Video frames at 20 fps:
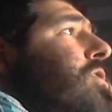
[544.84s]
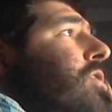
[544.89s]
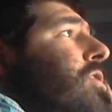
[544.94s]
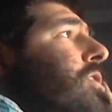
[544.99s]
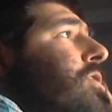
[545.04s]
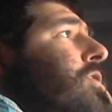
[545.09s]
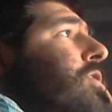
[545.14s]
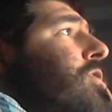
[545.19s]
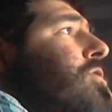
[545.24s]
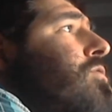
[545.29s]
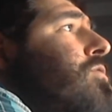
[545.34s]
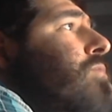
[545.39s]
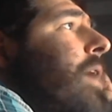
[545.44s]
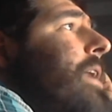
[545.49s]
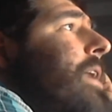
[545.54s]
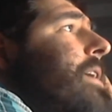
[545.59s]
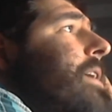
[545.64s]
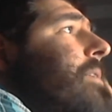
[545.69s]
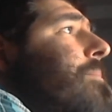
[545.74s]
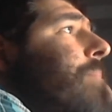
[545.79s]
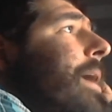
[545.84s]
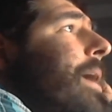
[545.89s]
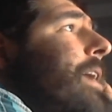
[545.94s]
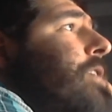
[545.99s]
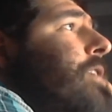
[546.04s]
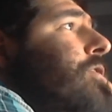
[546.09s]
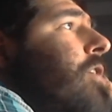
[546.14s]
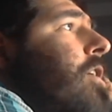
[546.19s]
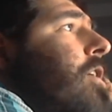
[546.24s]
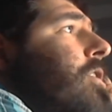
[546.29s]
to discredit
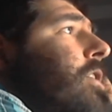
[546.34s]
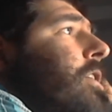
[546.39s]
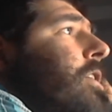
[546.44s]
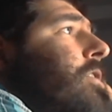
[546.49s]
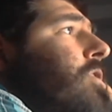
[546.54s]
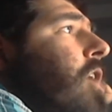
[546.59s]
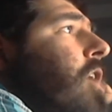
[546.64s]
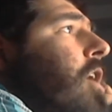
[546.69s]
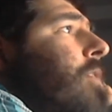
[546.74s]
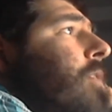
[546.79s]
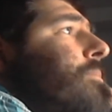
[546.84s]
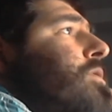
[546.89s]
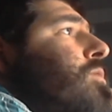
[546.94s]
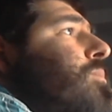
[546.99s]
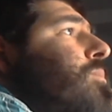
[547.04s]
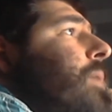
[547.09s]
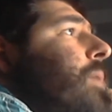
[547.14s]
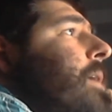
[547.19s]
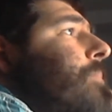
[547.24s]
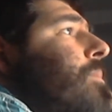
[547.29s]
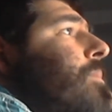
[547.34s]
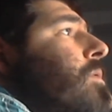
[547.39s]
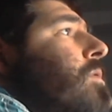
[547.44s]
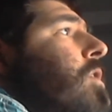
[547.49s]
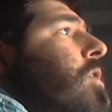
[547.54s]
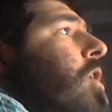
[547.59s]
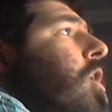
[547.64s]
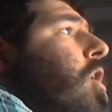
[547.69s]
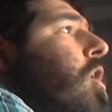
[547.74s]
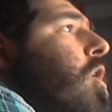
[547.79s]
patriarchy's harm to people
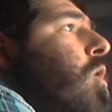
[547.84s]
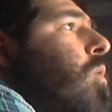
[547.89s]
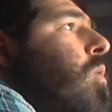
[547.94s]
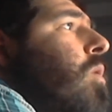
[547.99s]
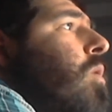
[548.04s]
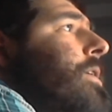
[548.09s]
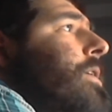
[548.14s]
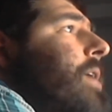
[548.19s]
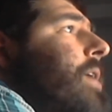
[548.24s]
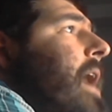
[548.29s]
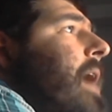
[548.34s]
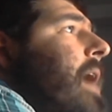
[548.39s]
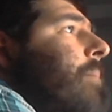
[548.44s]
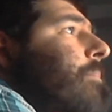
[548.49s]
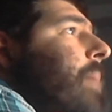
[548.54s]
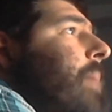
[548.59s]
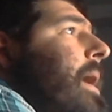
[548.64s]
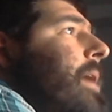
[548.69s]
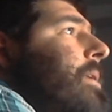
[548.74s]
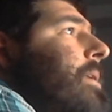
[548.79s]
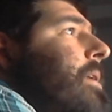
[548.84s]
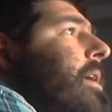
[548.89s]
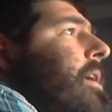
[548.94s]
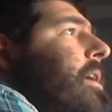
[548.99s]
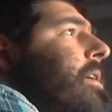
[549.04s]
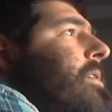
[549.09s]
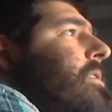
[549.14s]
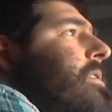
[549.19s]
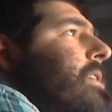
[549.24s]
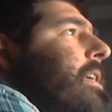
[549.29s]
who are not men
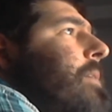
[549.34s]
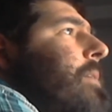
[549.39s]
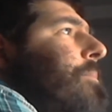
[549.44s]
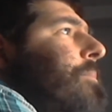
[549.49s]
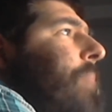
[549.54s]
See,